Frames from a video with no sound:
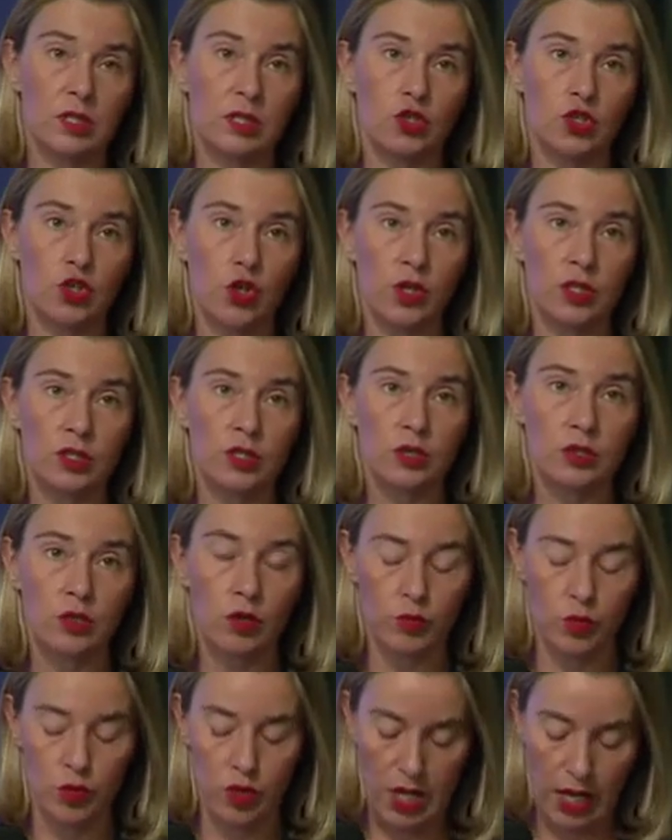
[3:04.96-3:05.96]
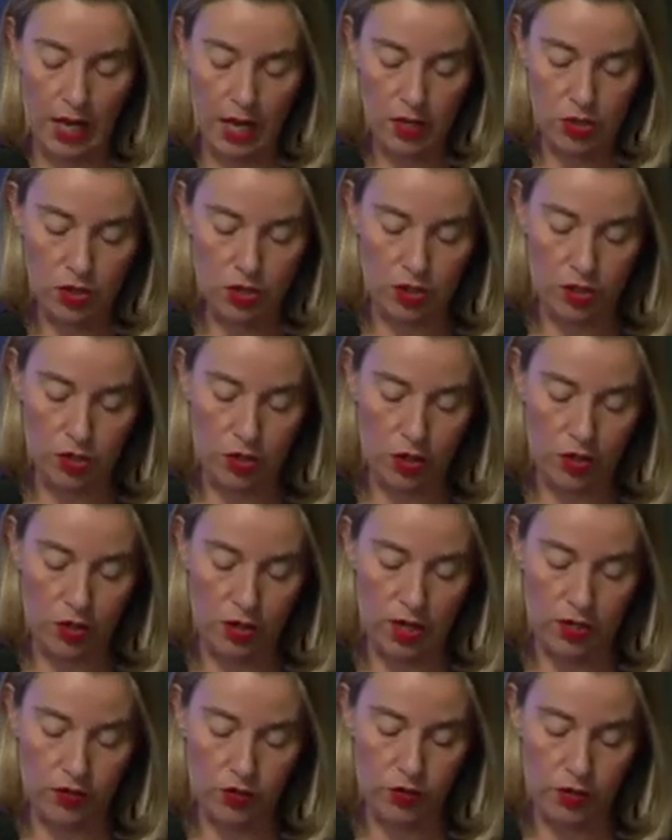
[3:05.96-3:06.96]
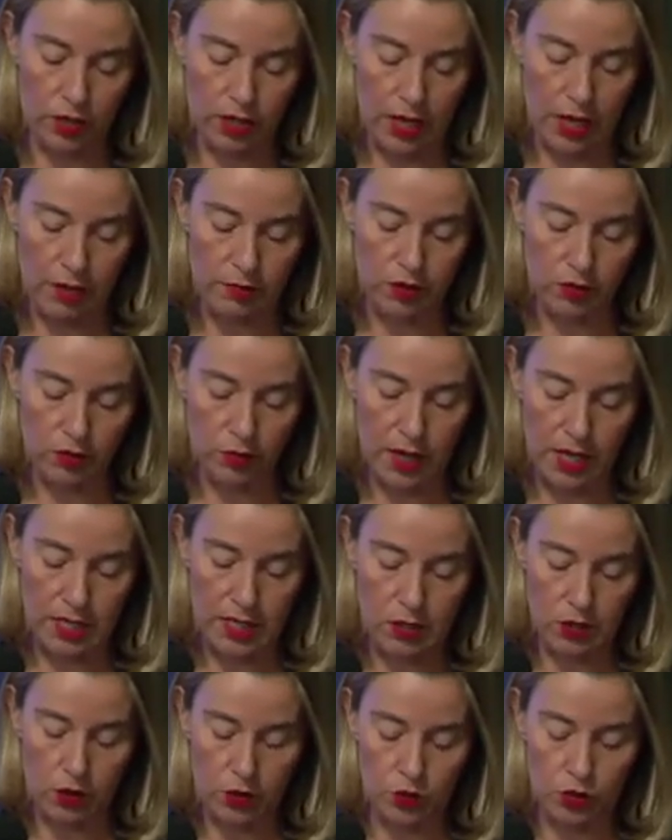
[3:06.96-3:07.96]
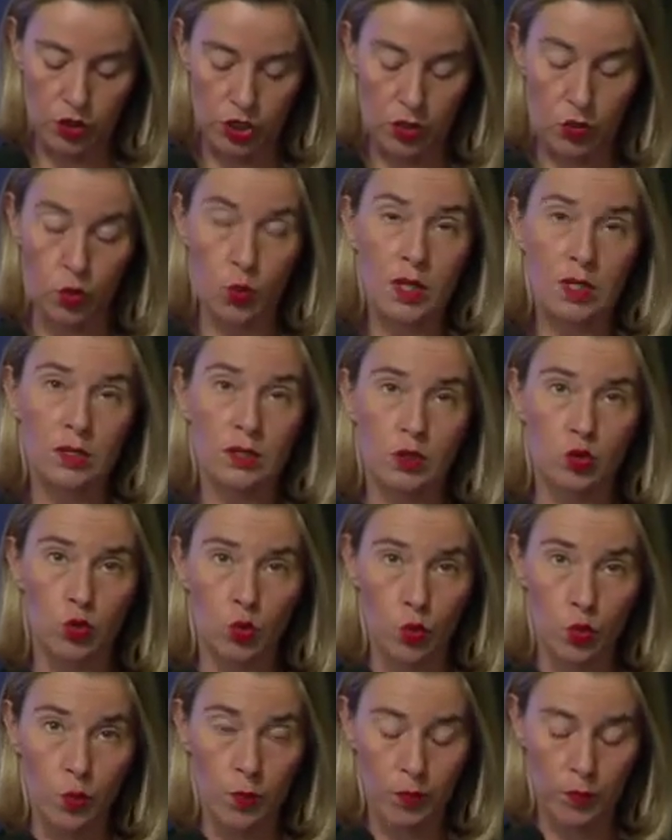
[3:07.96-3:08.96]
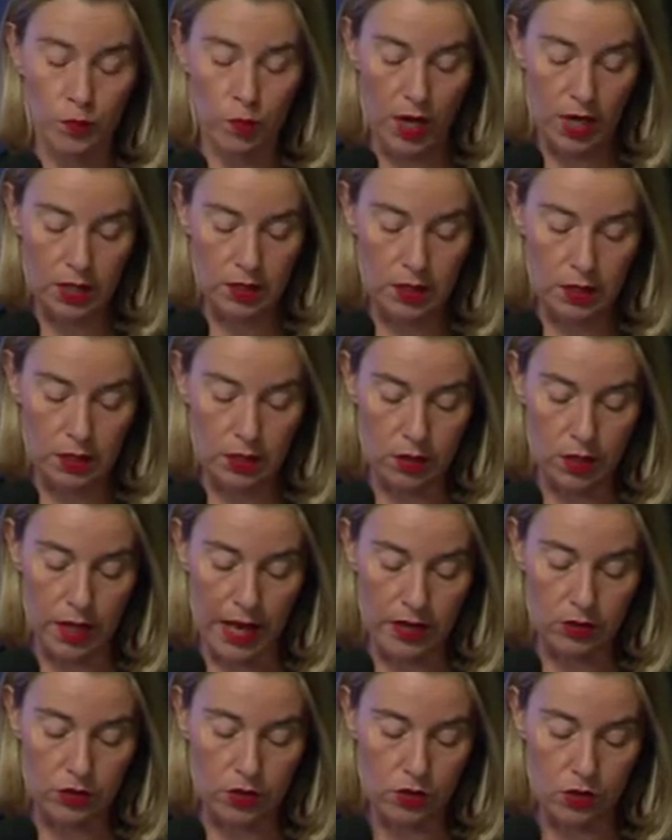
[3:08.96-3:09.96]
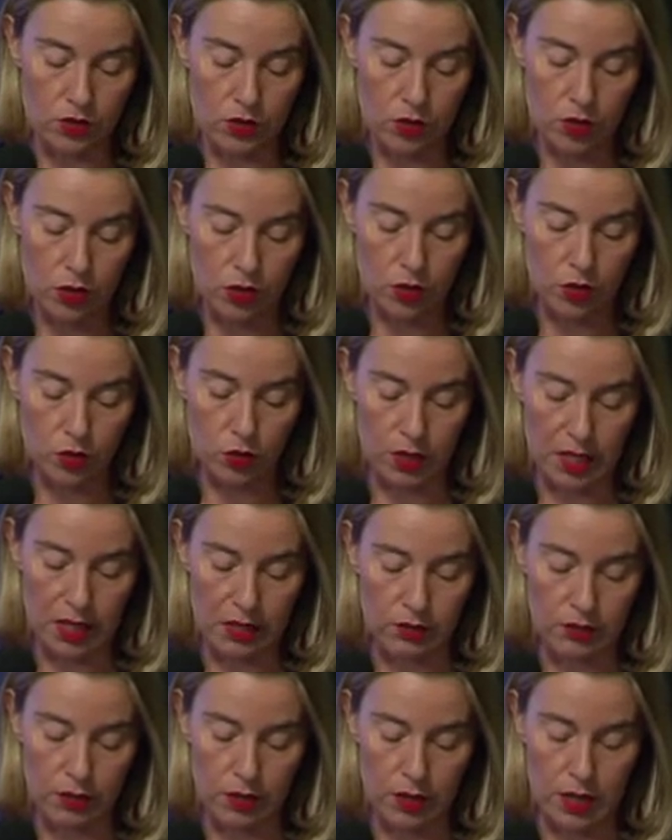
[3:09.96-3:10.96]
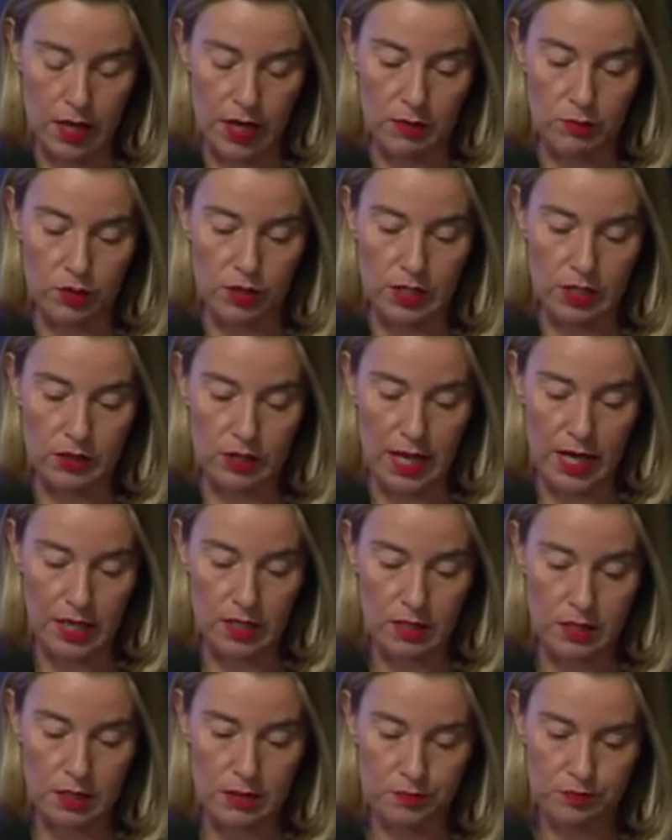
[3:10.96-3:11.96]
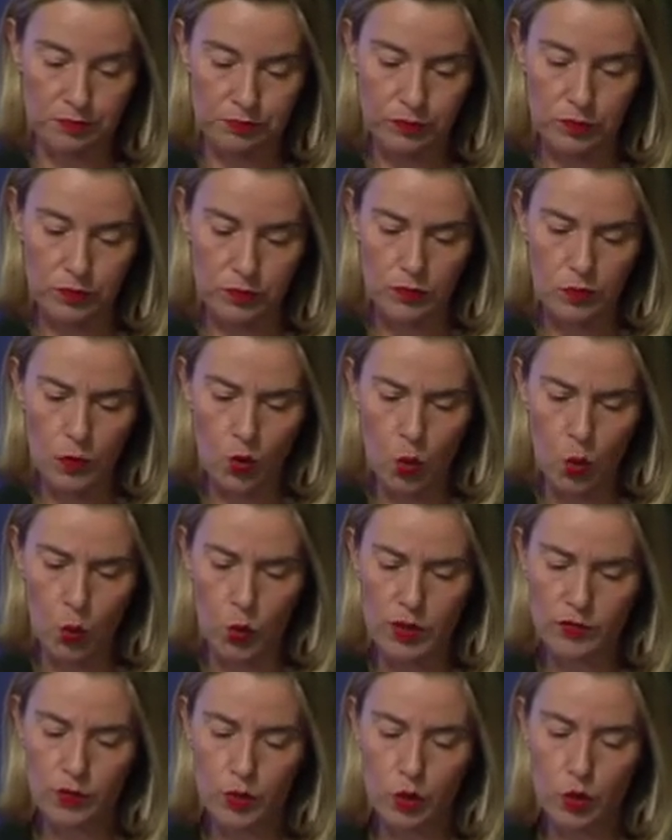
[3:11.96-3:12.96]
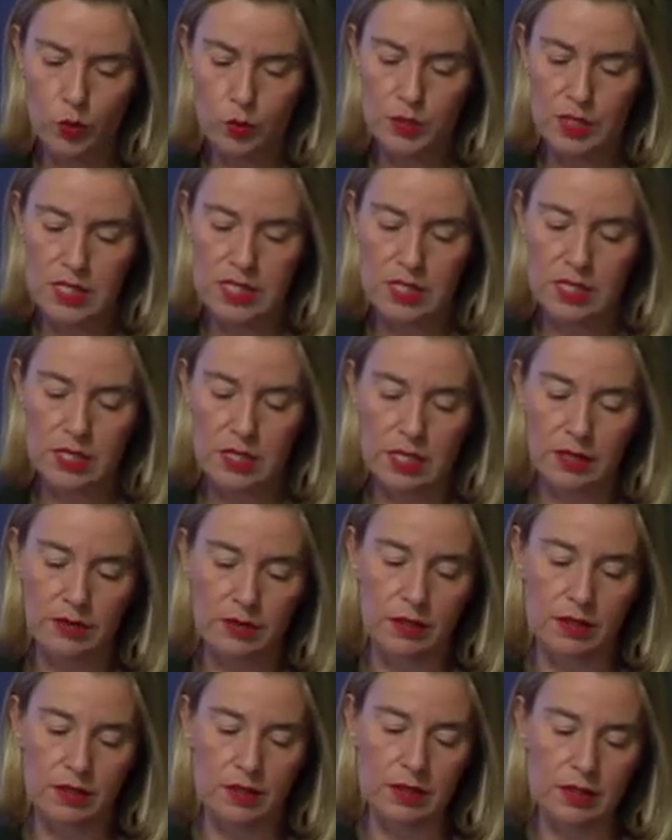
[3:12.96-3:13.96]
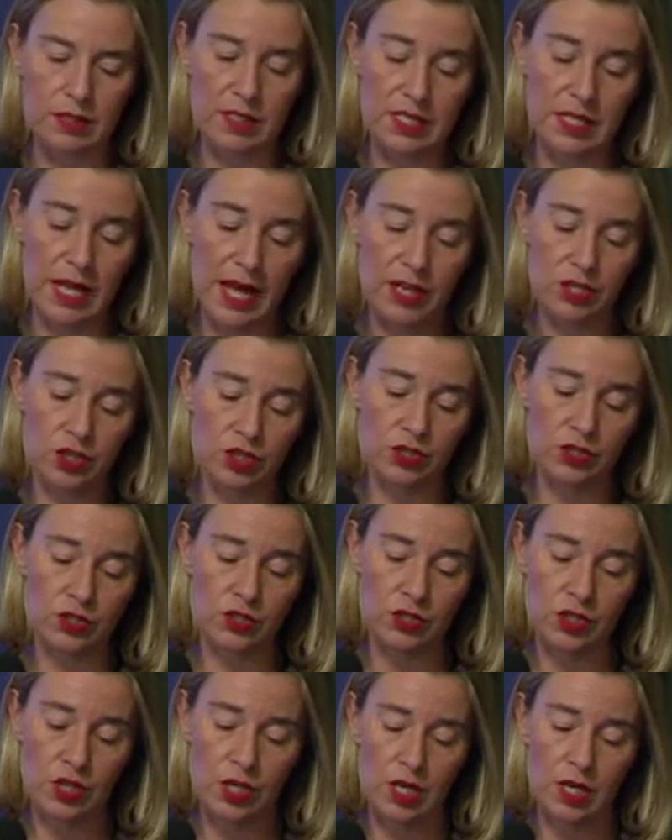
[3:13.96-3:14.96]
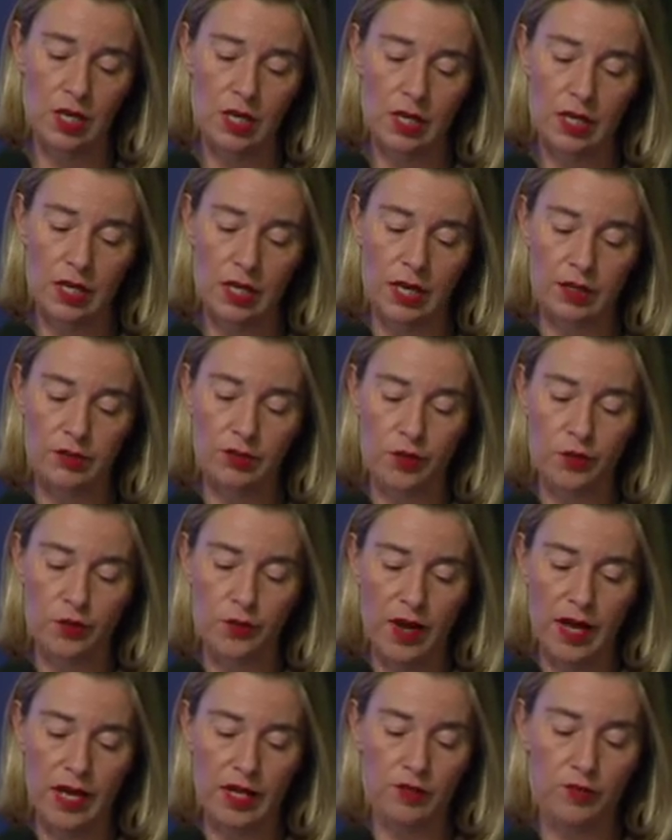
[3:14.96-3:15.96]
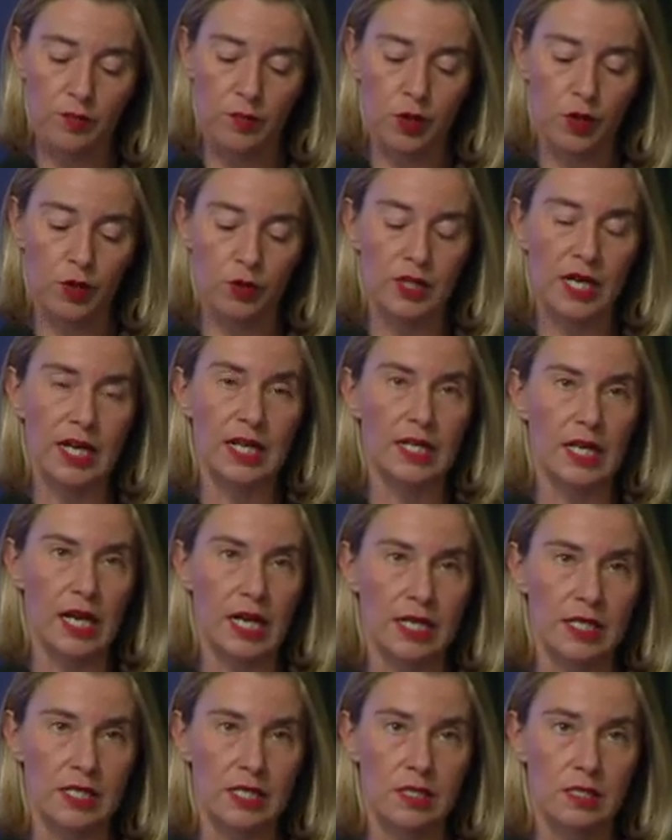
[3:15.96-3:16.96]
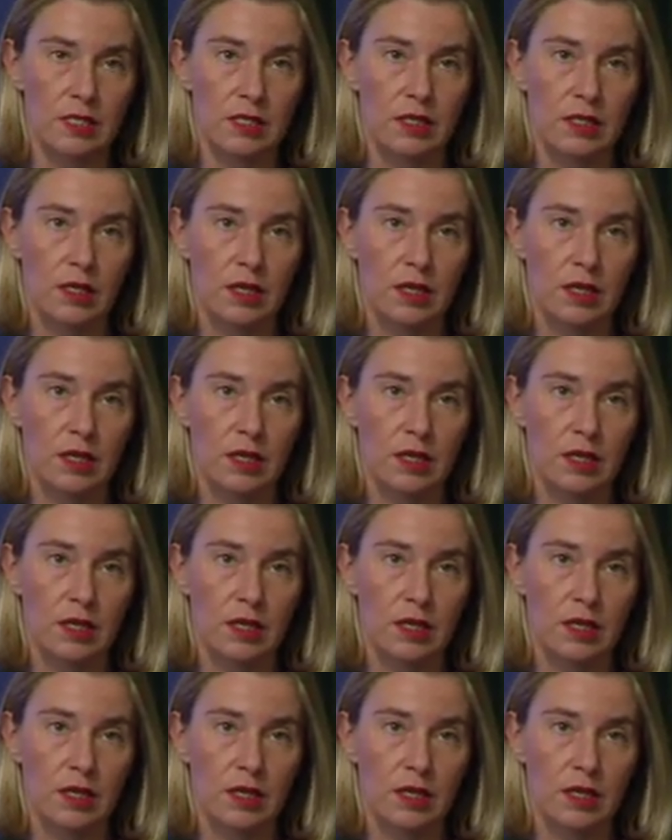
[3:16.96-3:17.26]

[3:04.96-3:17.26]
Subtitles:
a joint communication on countering hybrid threats, launching 22 practical actions to counter hybrid attacks. We have grouped these actions under 5 broad headlines.